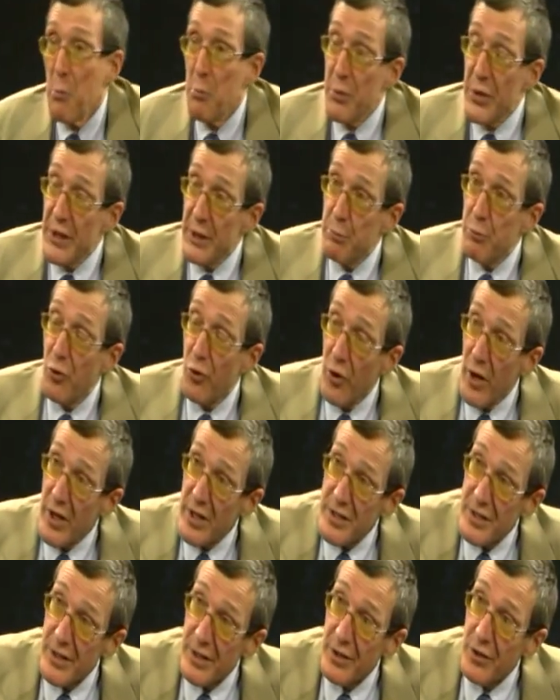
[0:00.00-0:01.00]
be
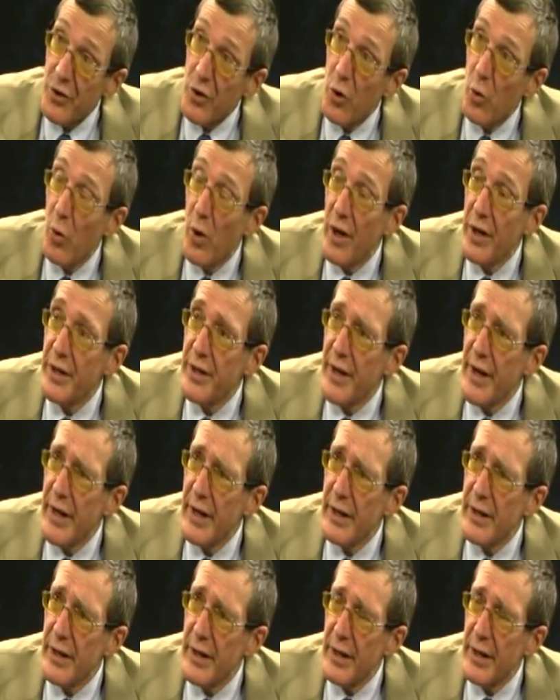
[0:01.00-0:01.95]
present, know what day it